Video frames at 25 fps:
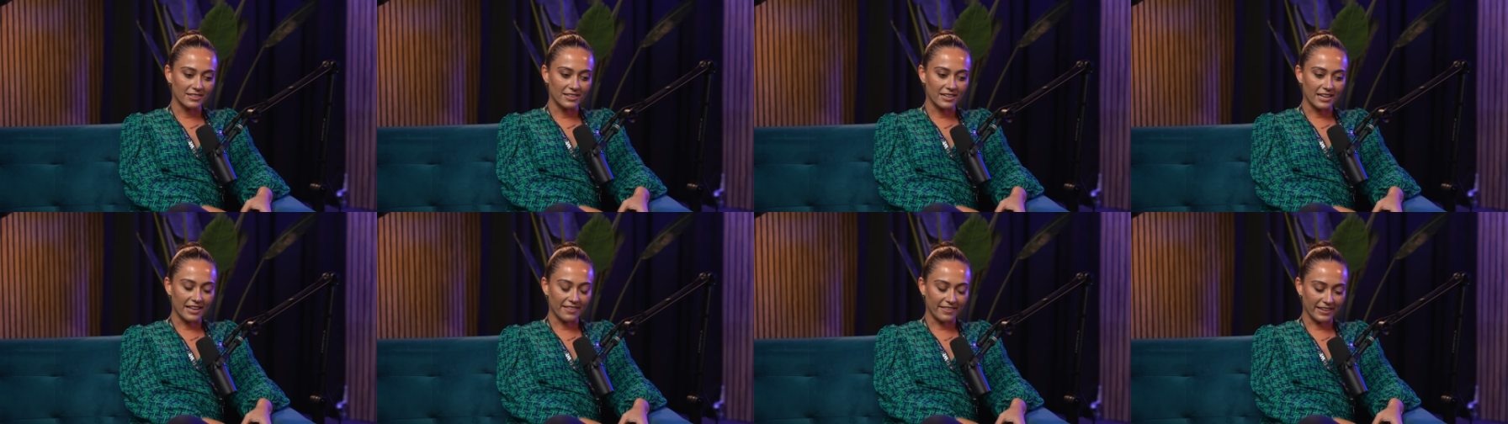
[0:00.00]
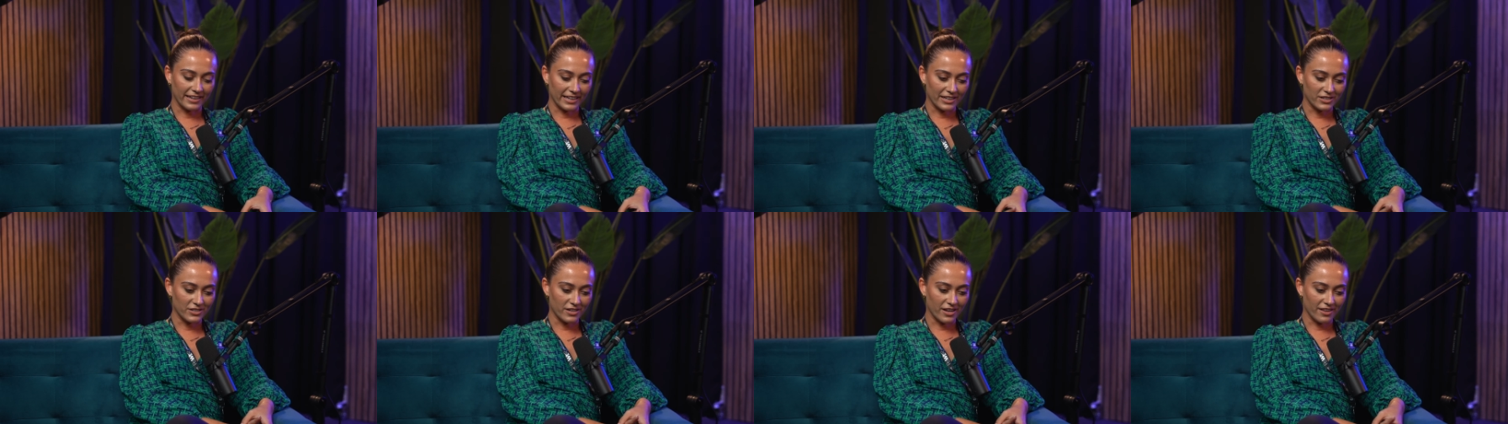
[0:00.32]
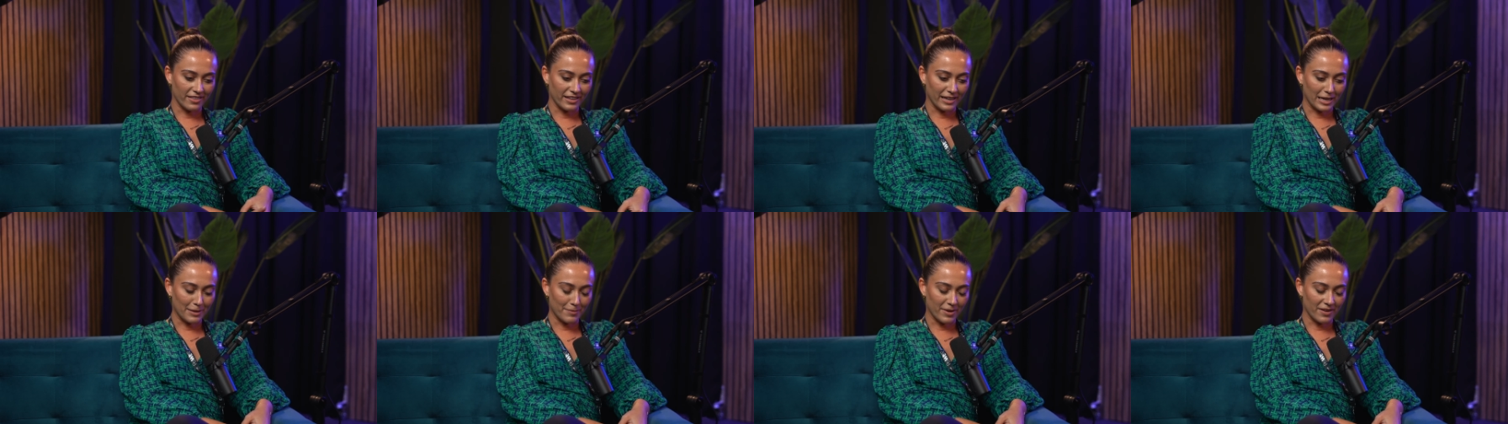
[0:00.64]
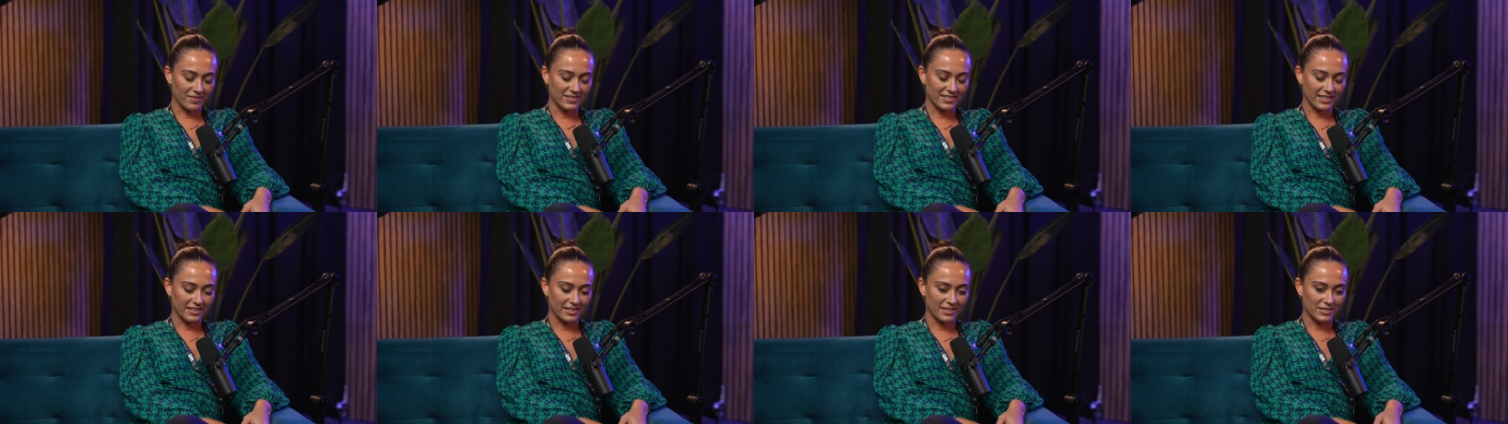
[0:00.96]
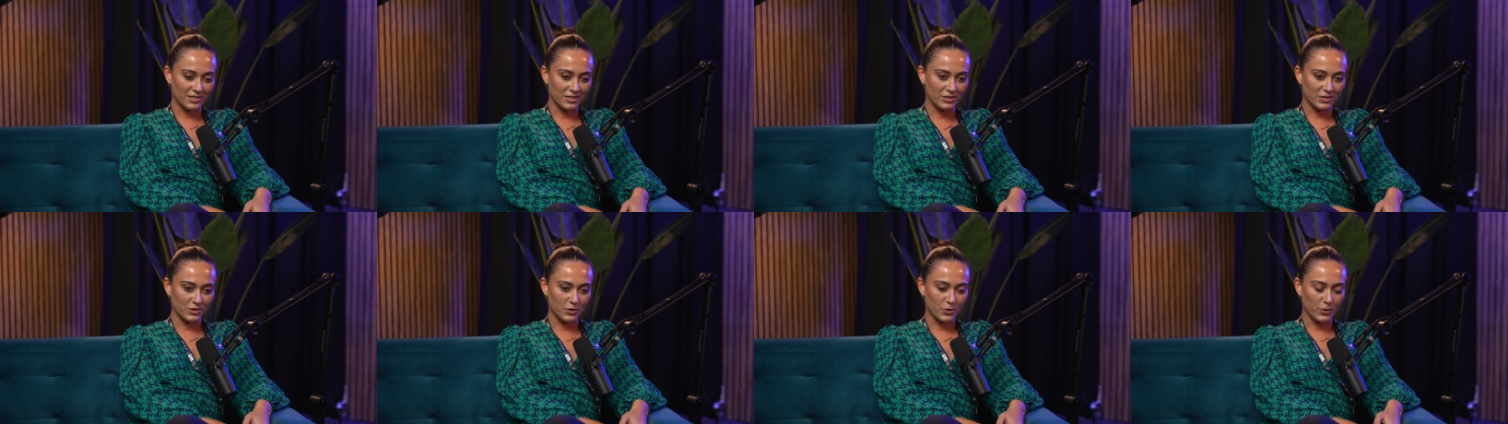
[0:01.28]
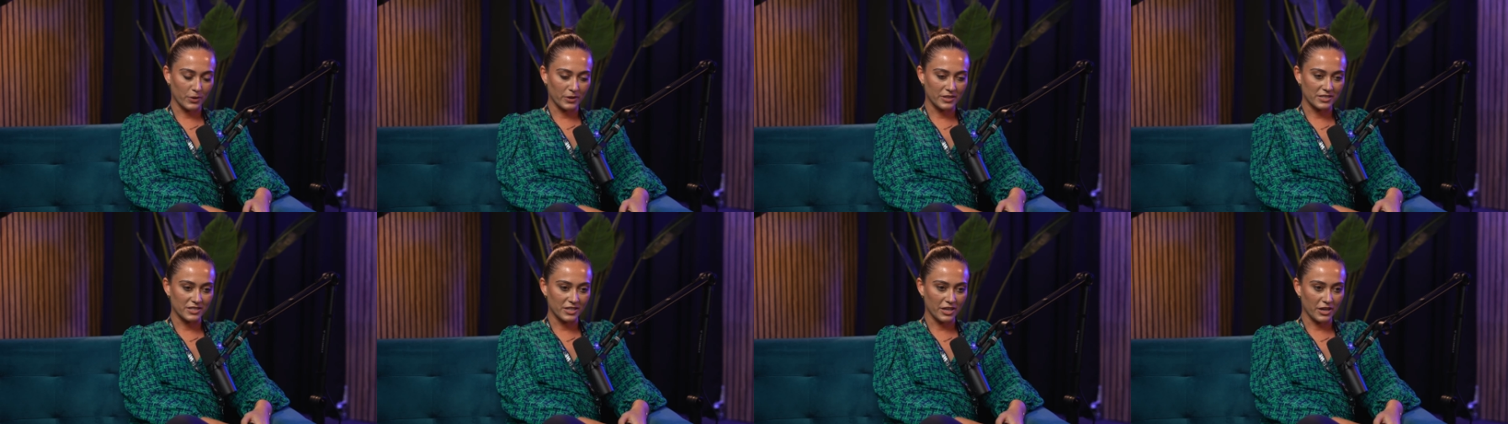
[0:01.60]
I think I, I think I might have said this
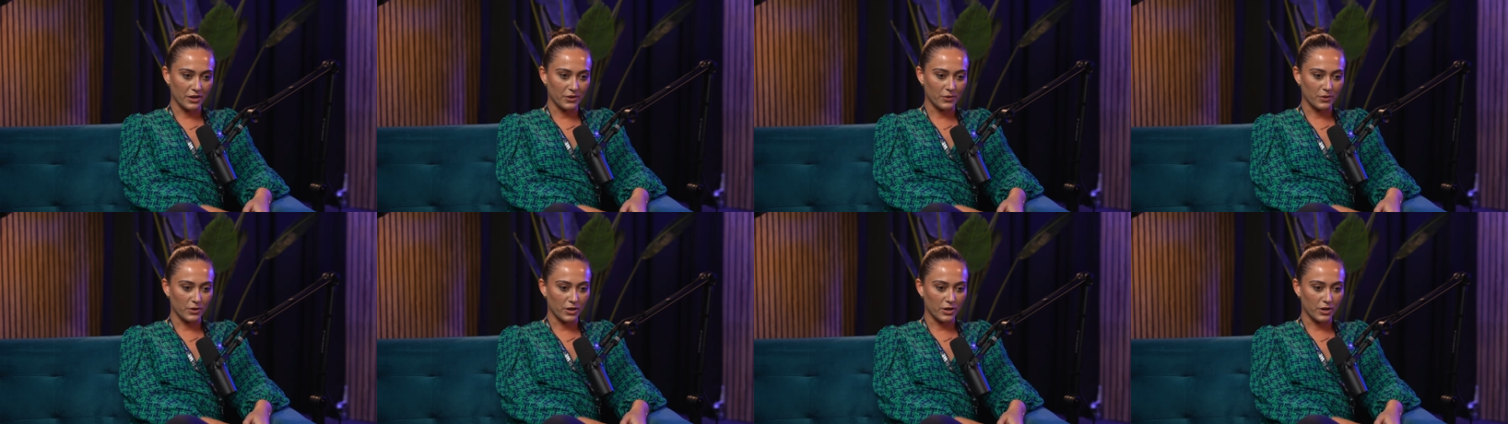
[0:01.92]
quote to you.